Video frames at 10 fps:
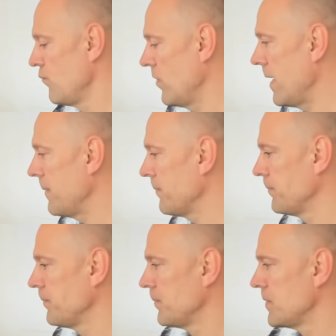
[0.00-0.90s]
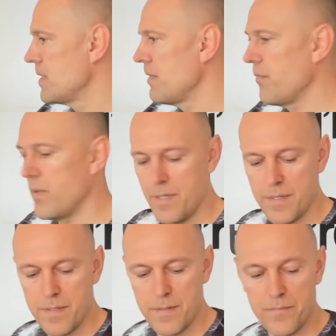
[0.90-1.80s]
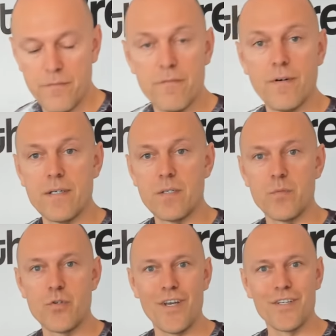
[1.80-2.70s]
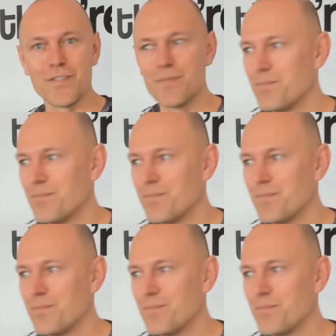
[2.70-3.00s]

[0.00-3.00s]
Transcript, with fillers: Right. See if we can uh, find some trades.